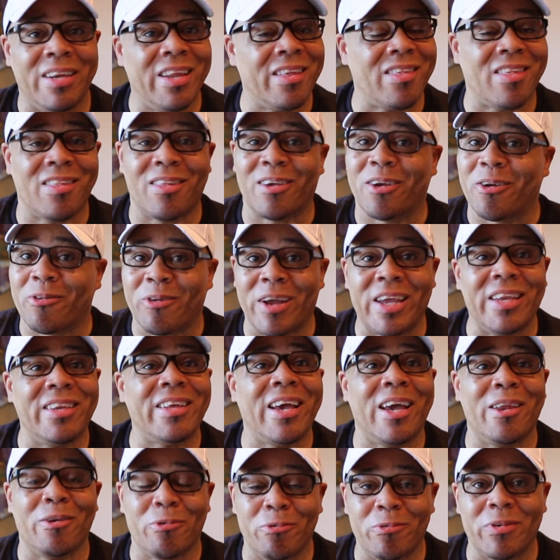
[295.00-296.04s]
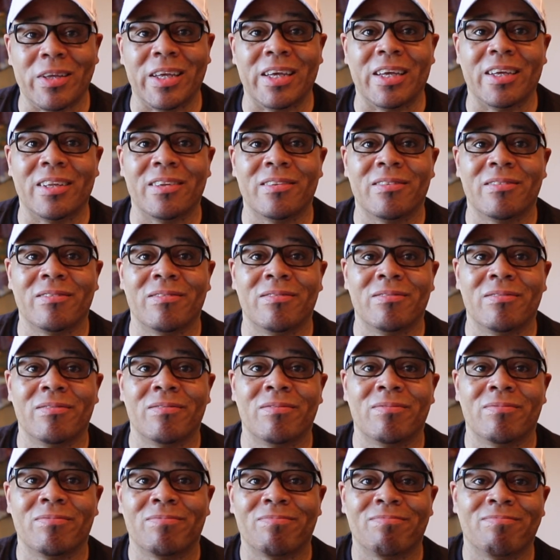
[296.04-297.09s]
This is a great day to
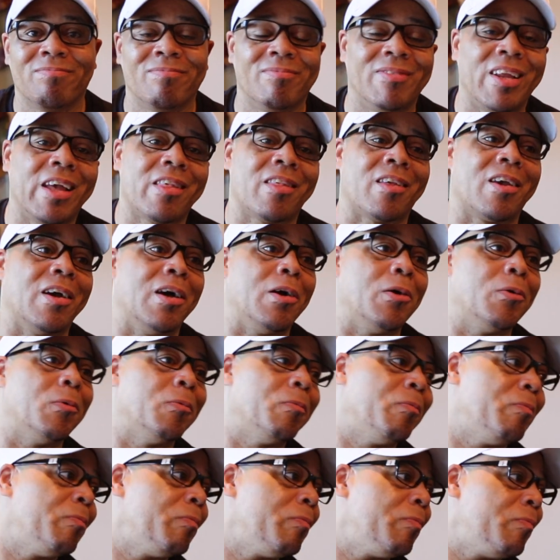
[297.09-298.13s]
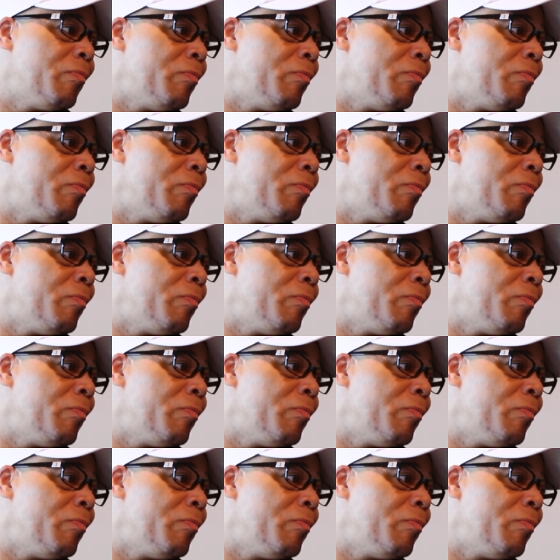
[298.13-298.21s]
win. Let's go.